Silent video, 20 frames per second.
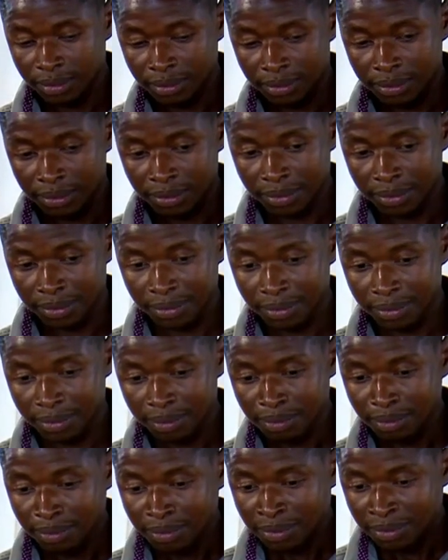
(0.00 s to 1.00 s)

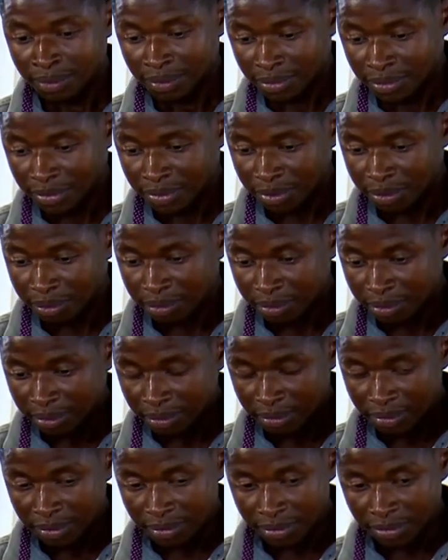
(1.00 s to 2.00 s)

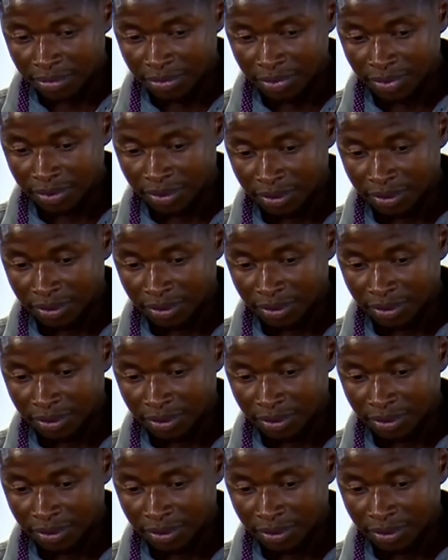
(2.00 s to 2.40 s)
No words are spoken by the person on screen.